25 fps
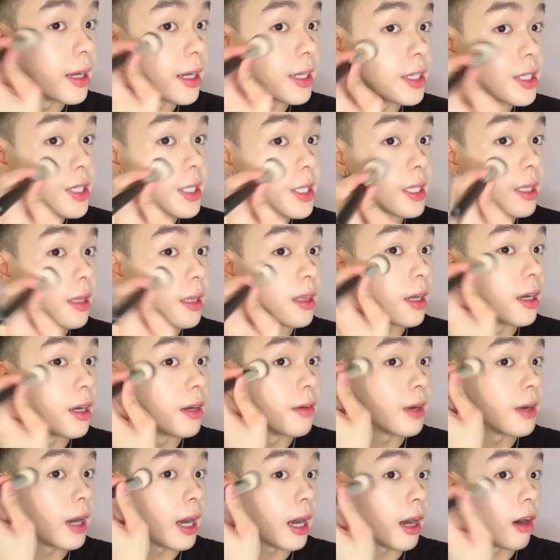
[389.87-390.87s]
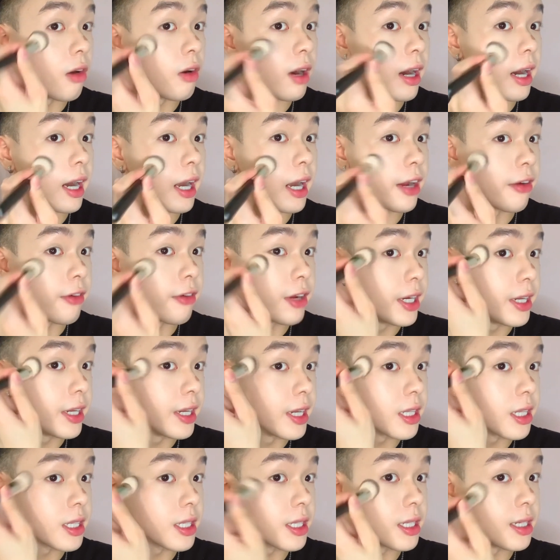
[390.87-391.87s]
just love how
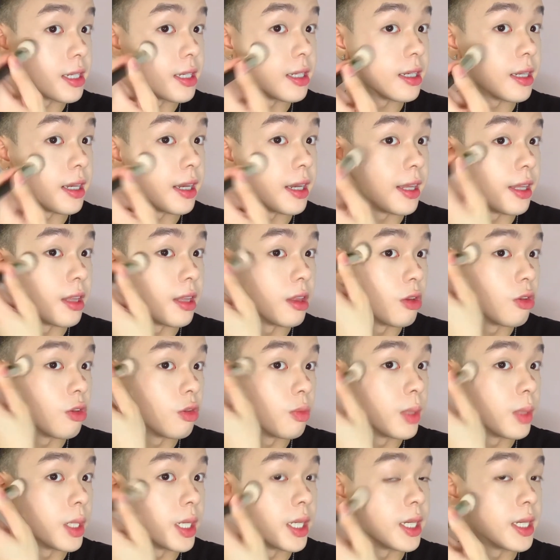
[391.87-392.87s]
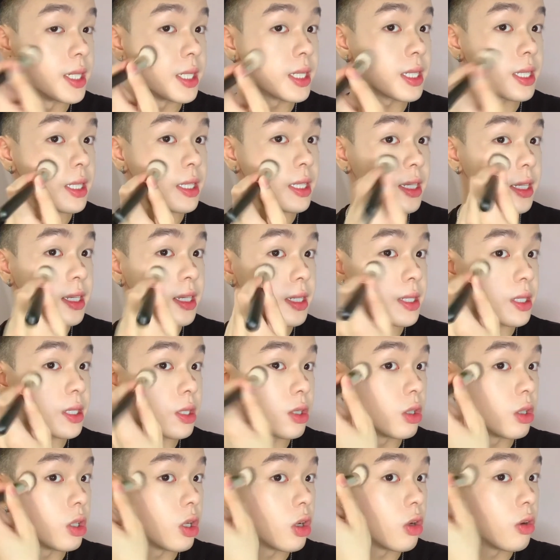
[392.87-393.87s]
iridescent and luminous this
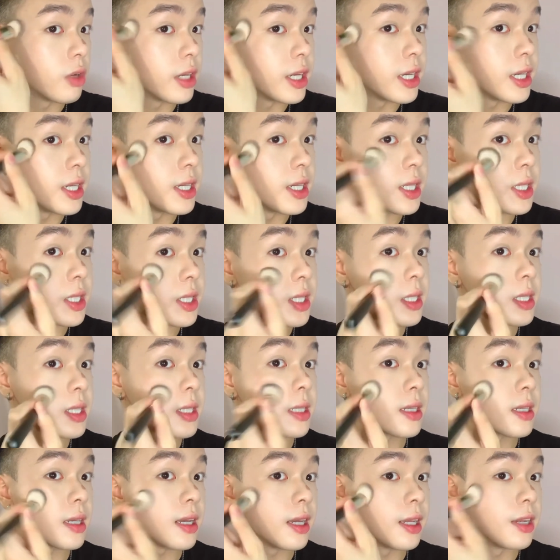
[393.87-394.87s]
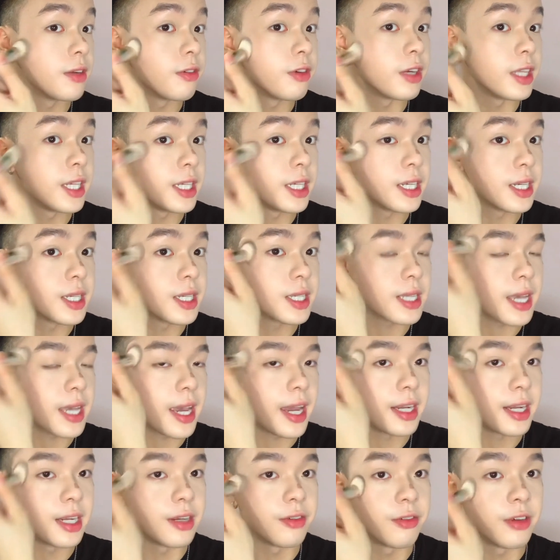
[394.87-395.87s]
glow is. It really does add
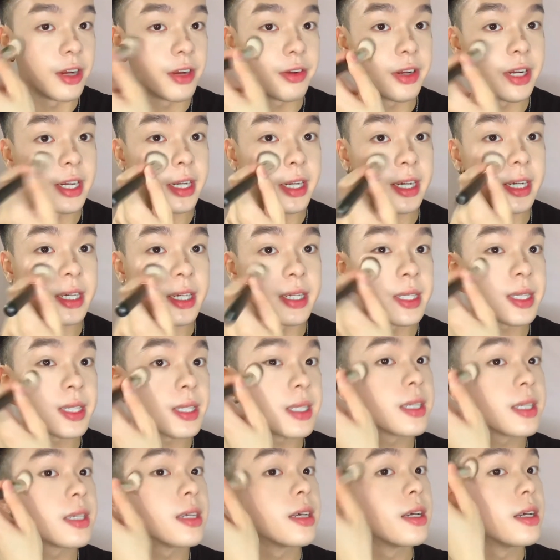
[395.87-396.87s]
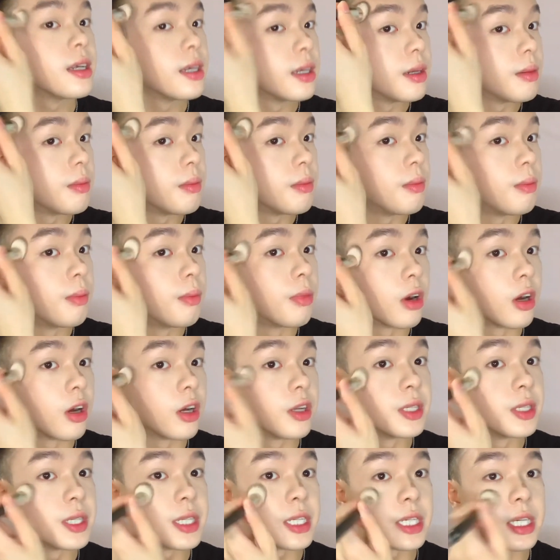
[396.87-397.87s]
a very nice
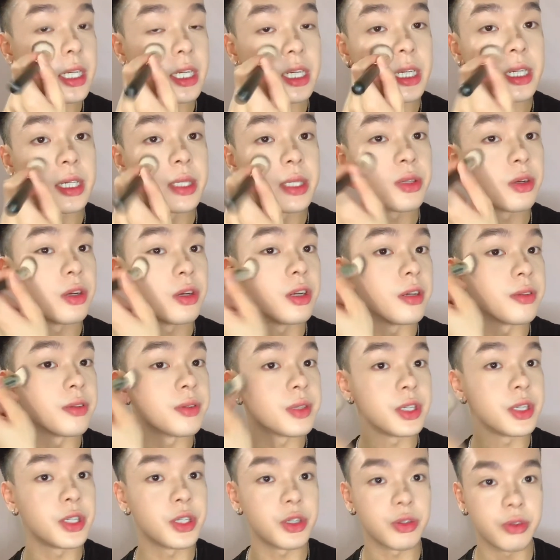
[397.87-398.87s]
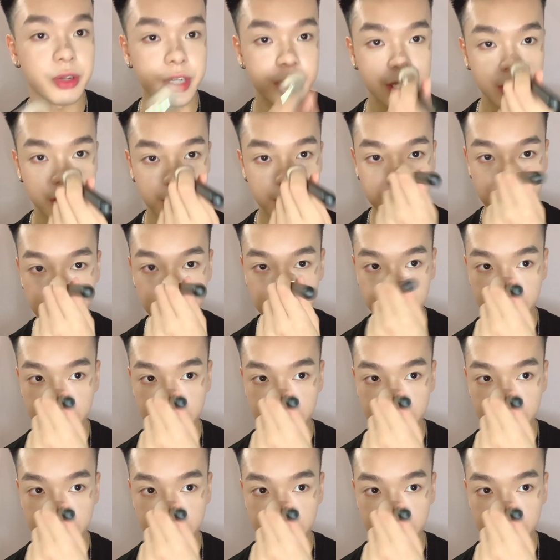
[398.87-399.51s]
bronzy sort of situation to your